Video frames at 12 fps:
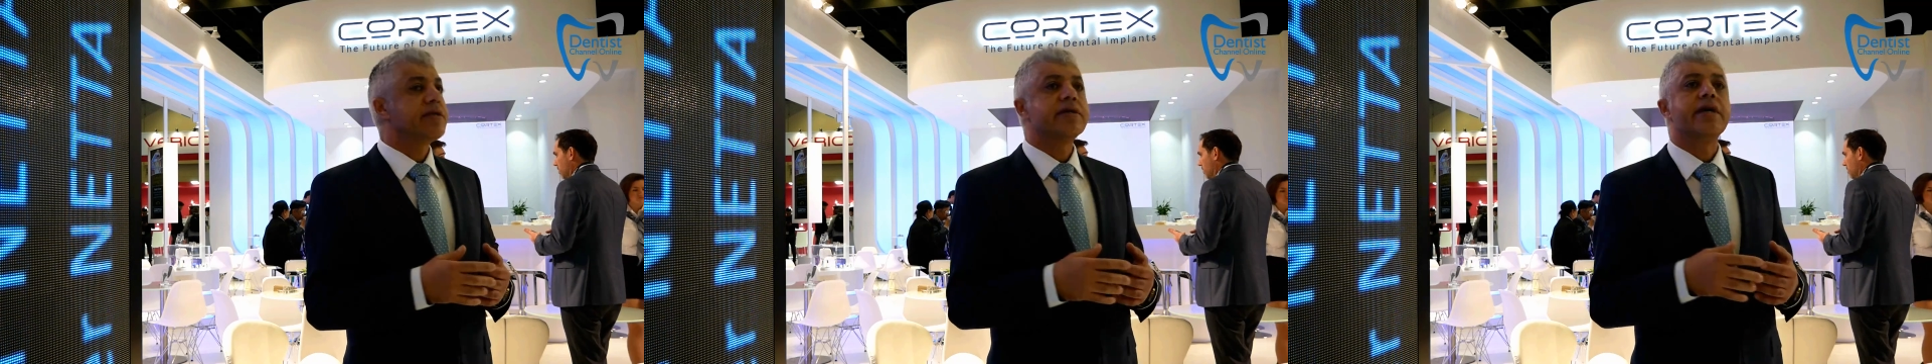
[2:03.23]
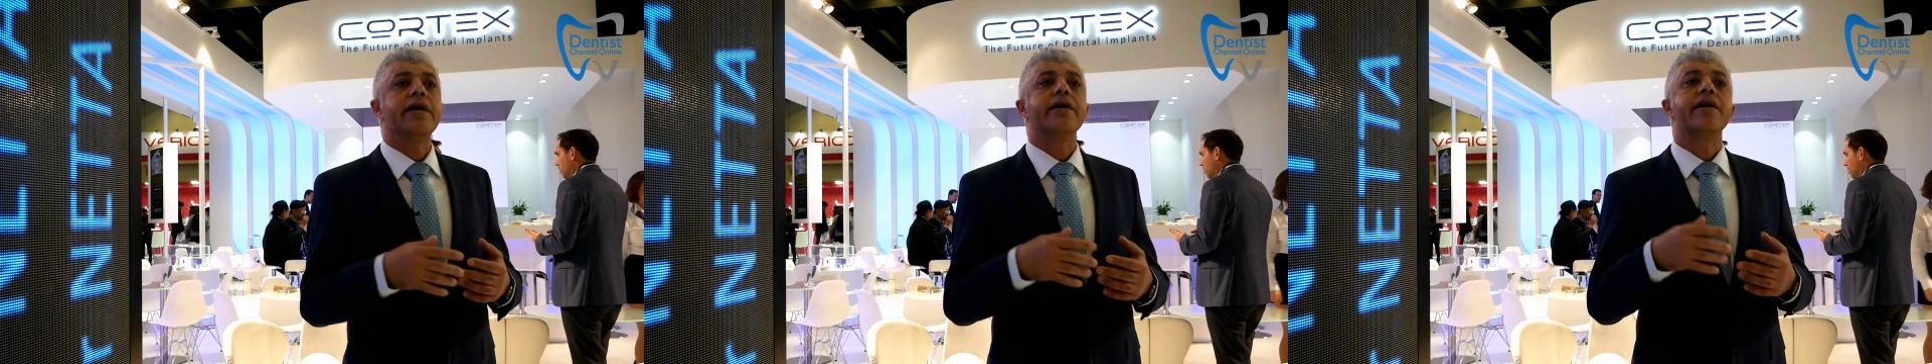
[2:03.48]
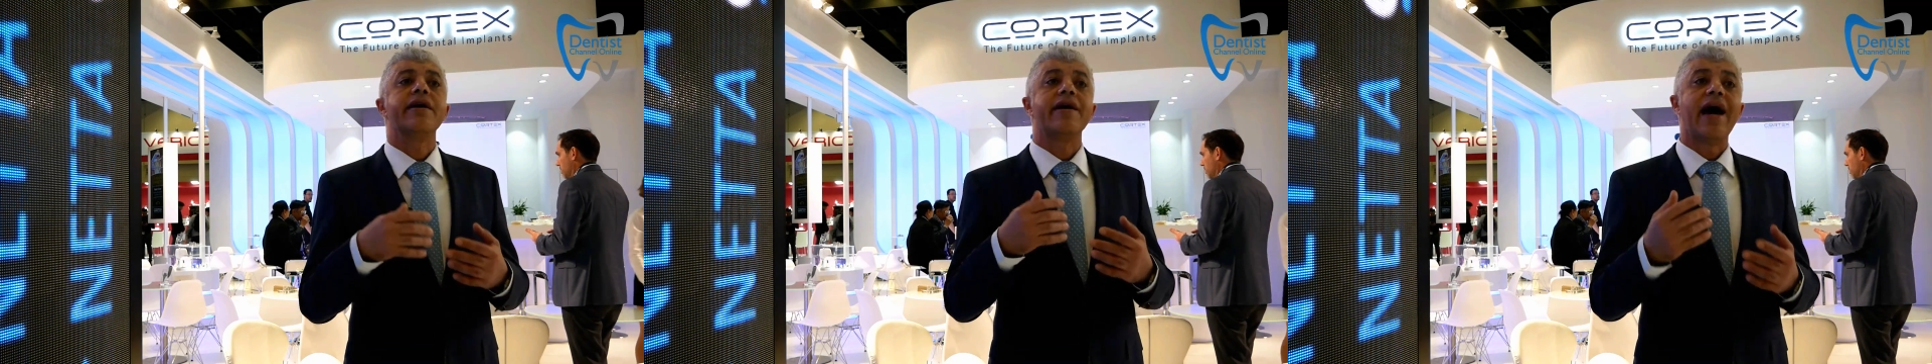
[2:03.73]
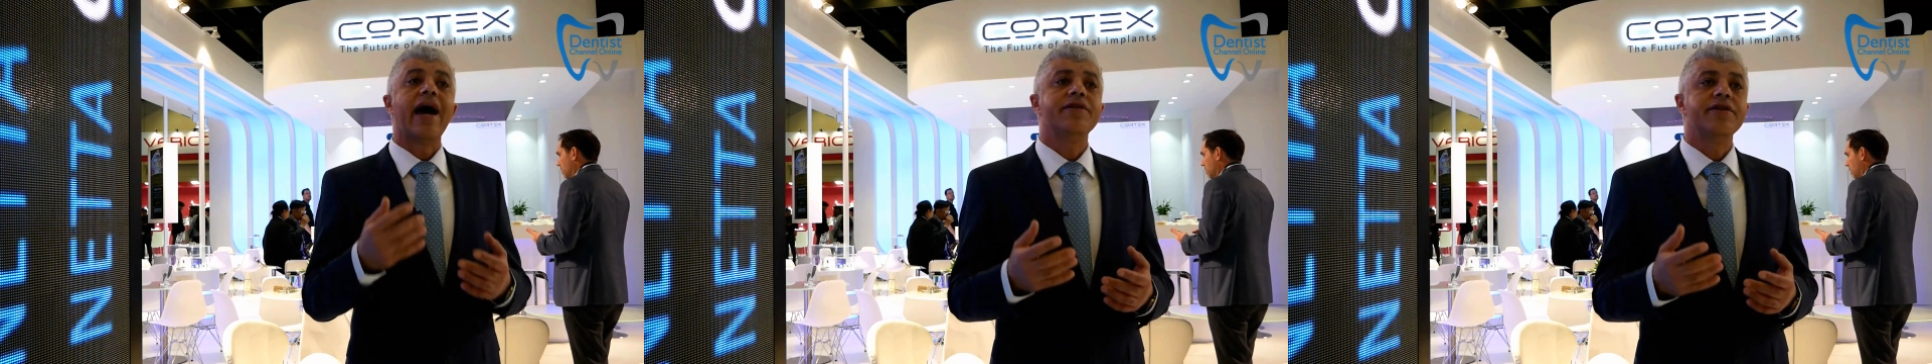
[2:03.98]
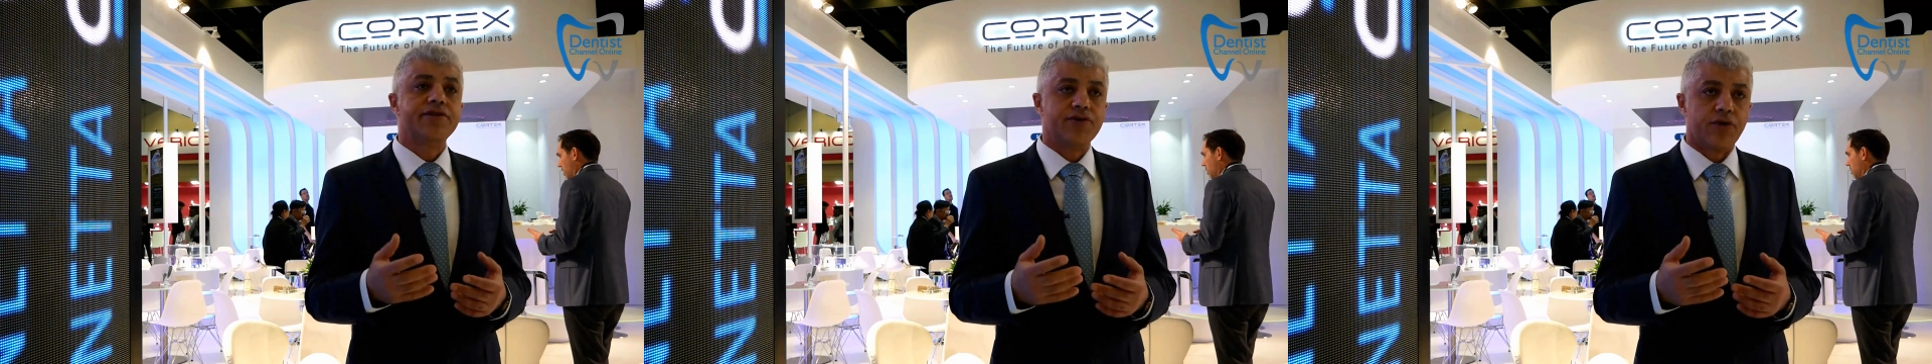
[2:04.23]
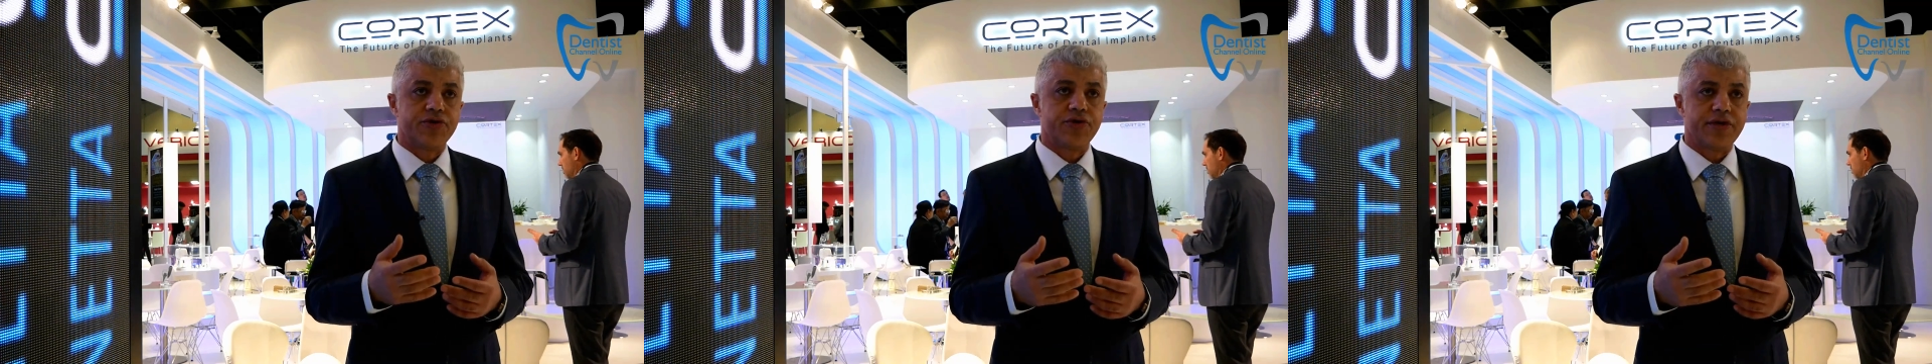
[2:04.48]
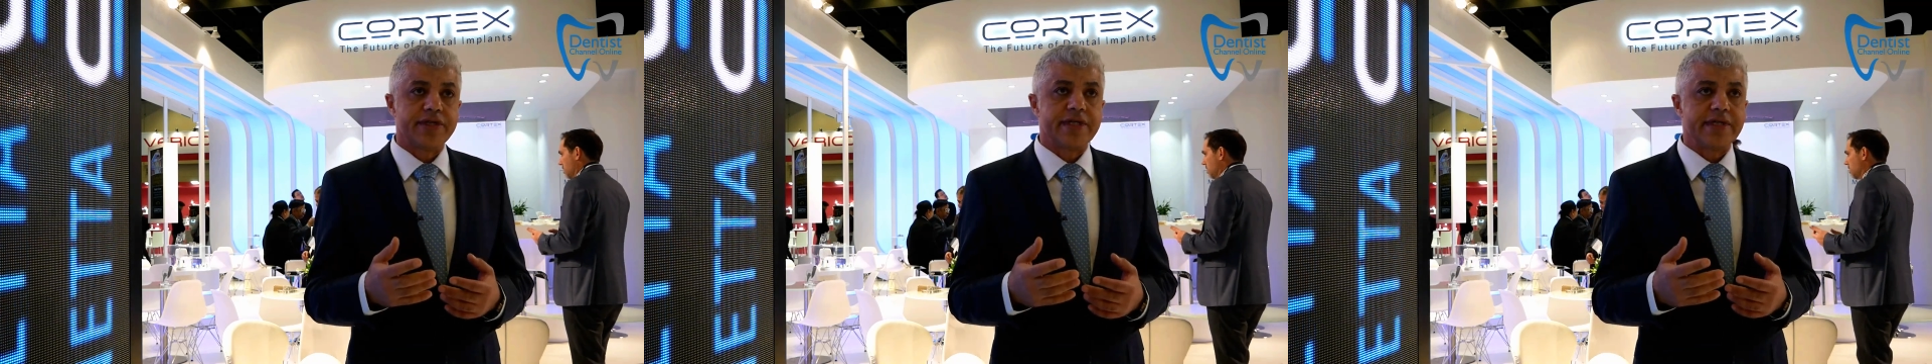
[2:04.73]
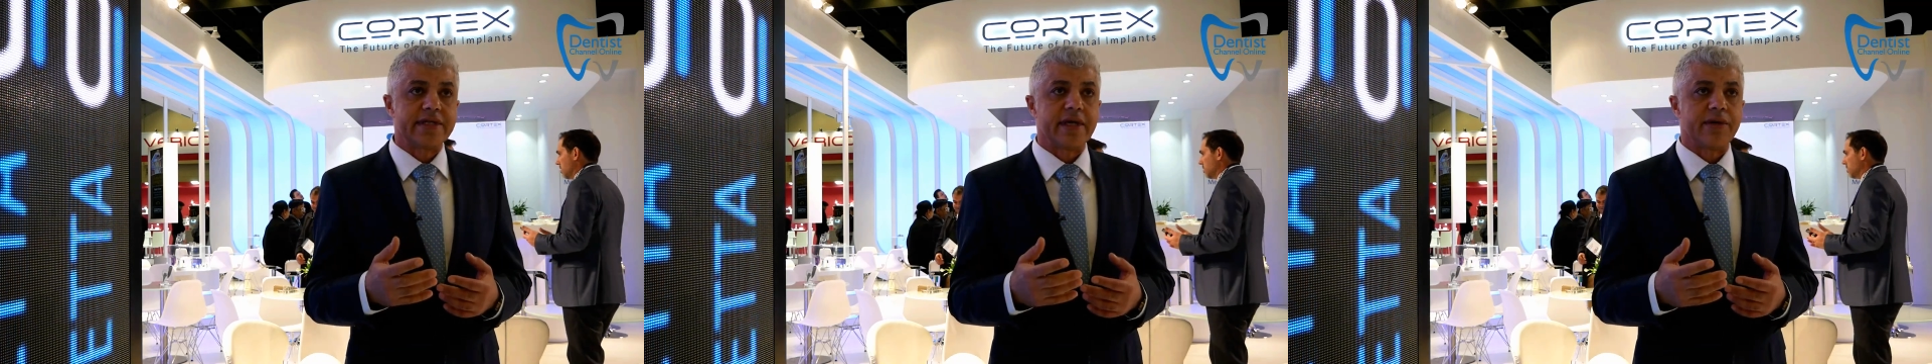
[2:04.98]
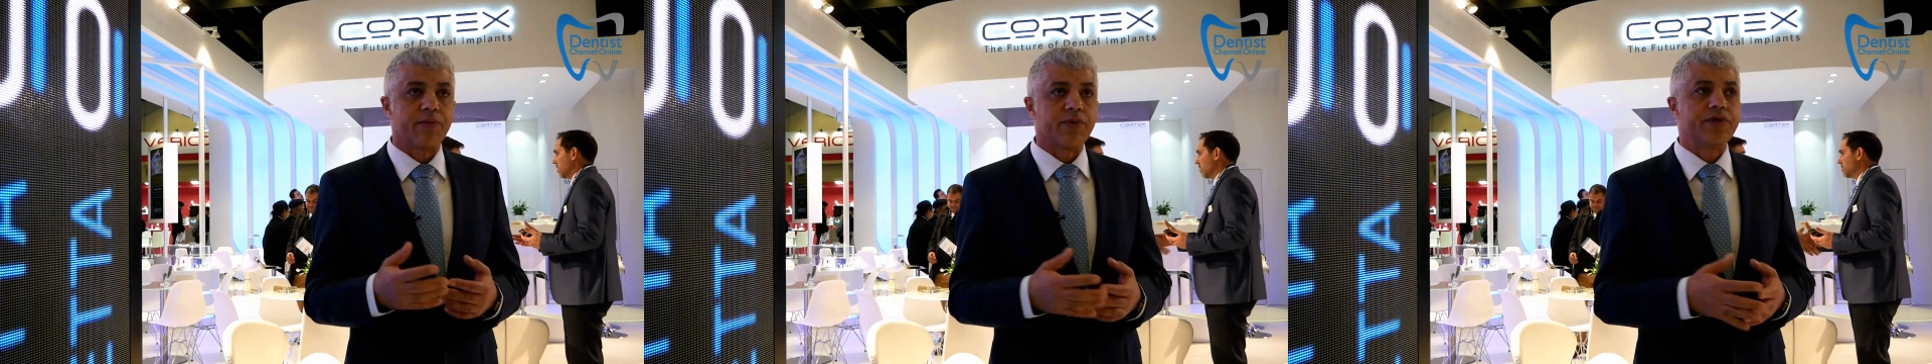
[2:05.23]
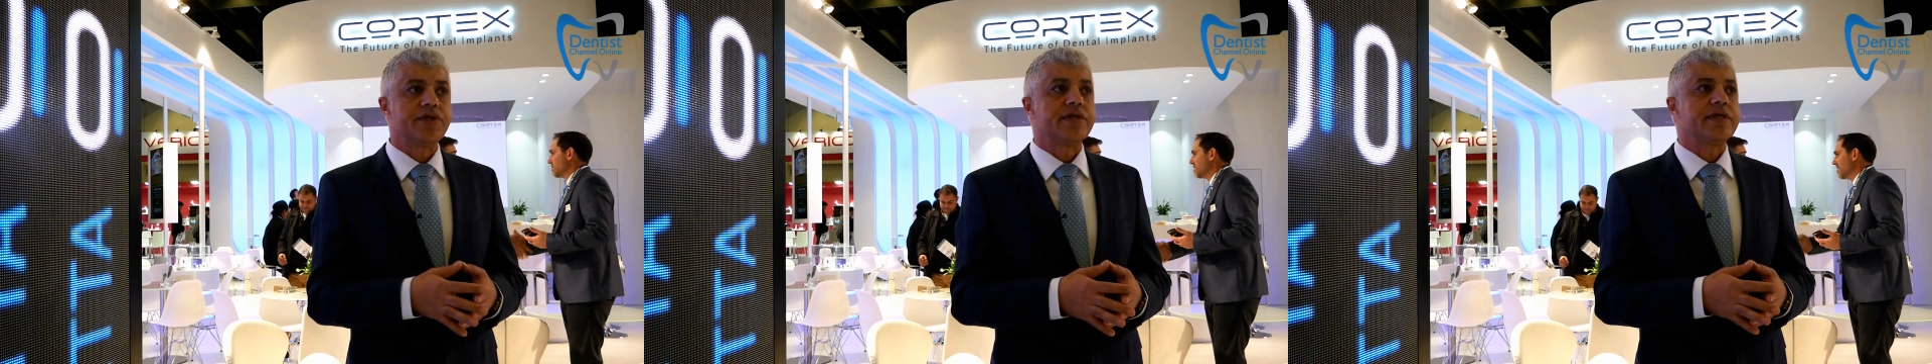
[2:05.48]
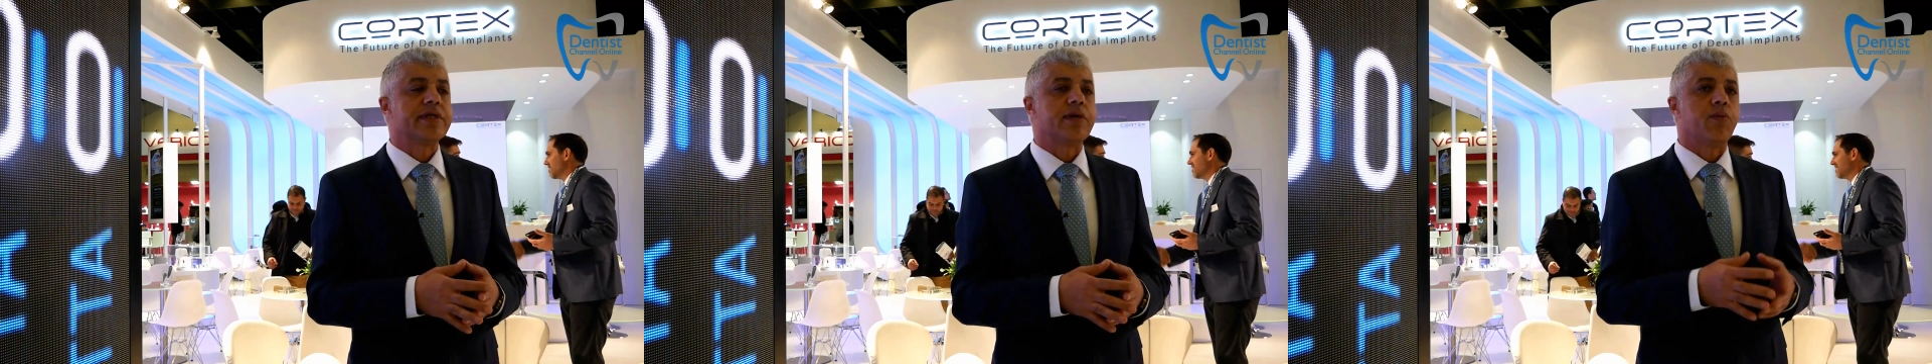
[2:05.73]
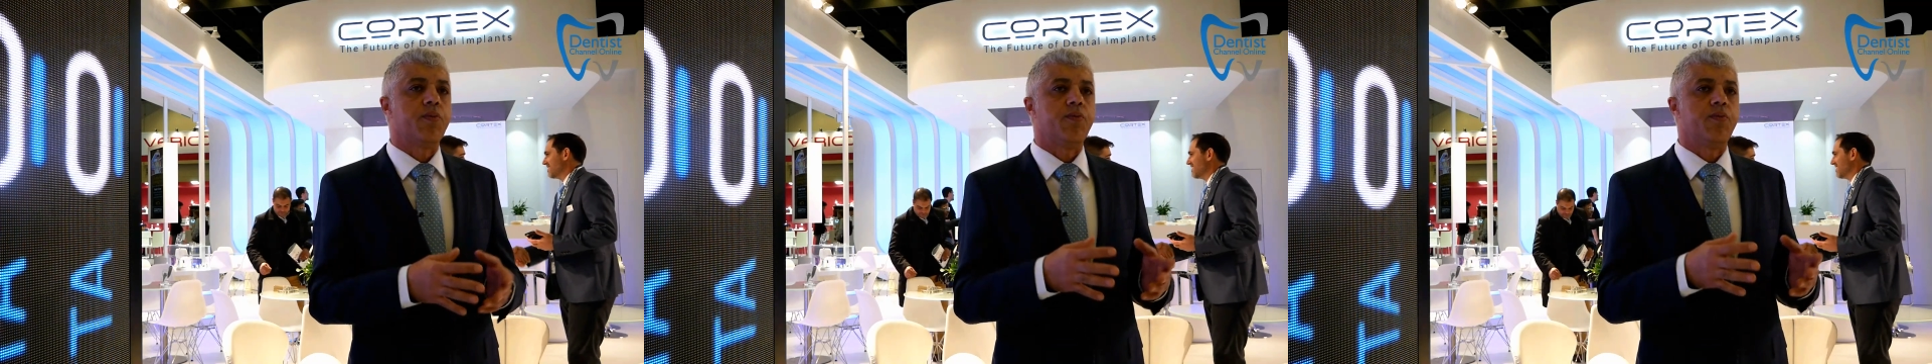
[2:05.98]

it's a guided surgery system, which is the